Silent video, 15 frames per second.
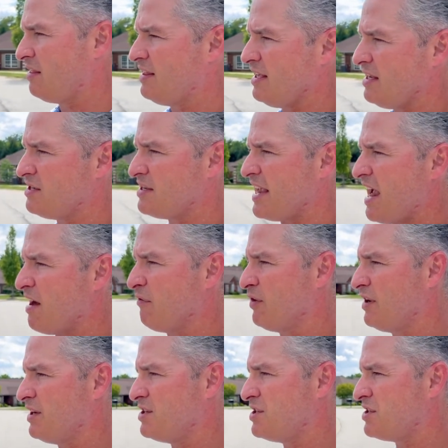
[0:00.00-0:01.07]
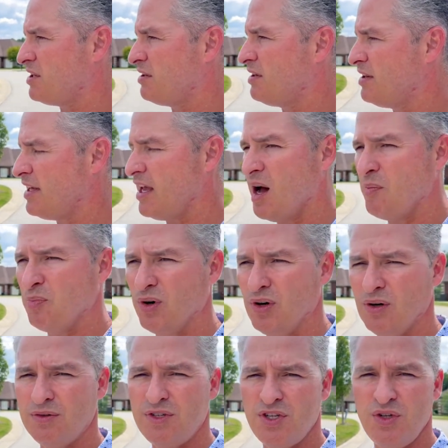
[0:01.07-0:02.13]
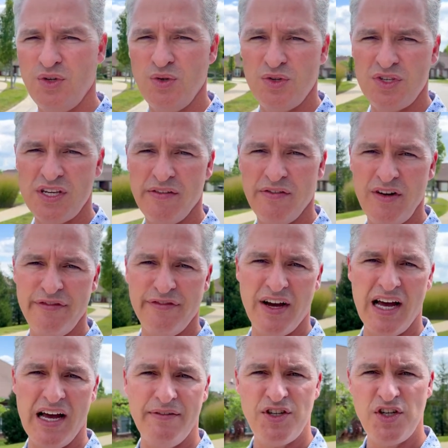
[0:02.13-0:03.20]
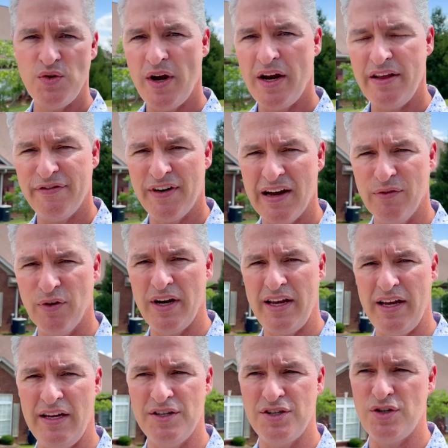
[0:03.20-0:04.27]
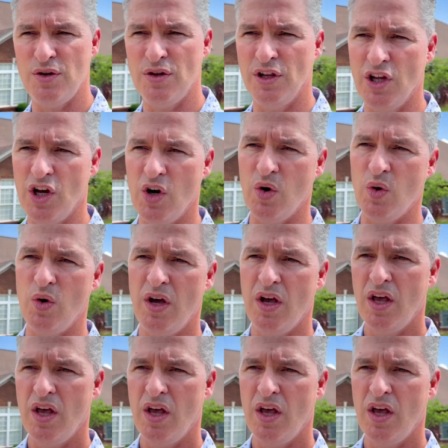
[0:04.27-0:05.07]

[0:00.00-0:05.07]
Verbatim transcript: These average the upper two seventy-five, two eighty-five range to the low